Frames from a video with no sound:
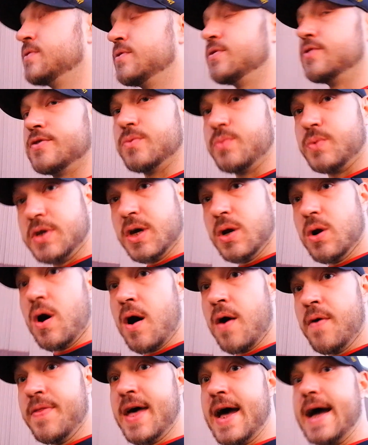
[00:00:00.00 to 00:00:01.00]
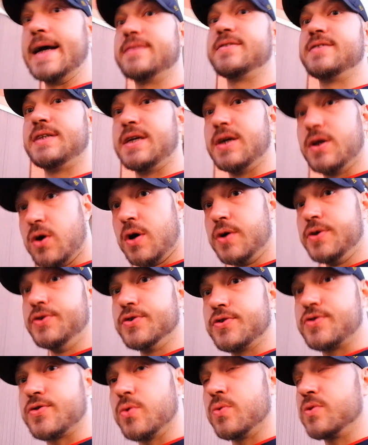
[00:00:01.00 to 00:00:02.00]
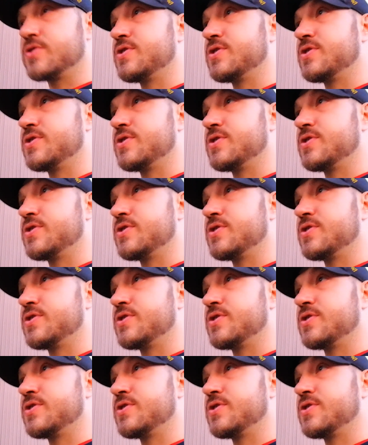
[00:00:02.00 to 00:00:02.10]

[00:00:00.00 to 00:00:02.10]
So get on that. Get on your source